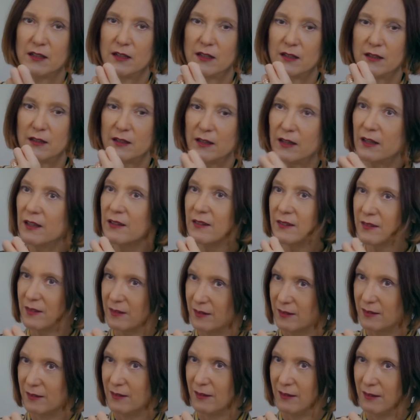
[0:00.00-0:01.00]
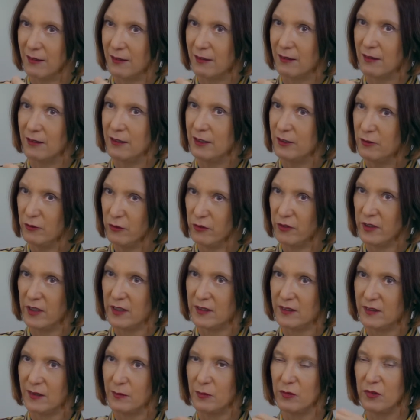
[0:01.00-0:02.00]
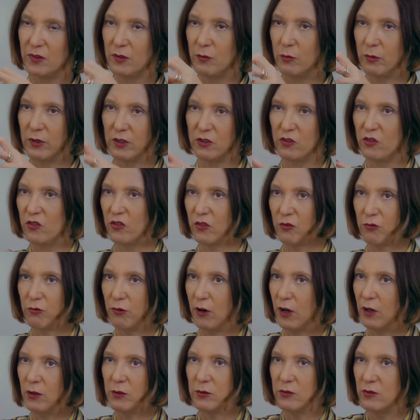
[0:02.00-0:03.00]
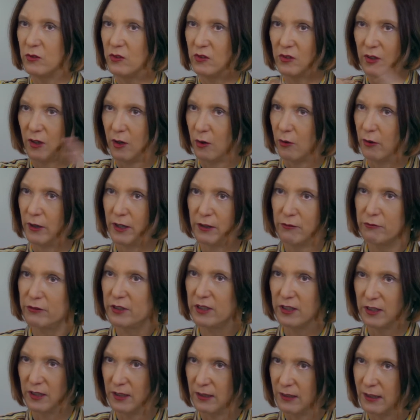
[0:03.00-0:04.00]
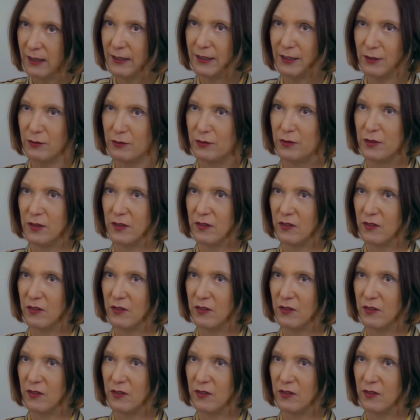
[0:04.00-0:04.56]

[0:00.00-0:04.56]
it is, in fact, something which surrounds our everyday life.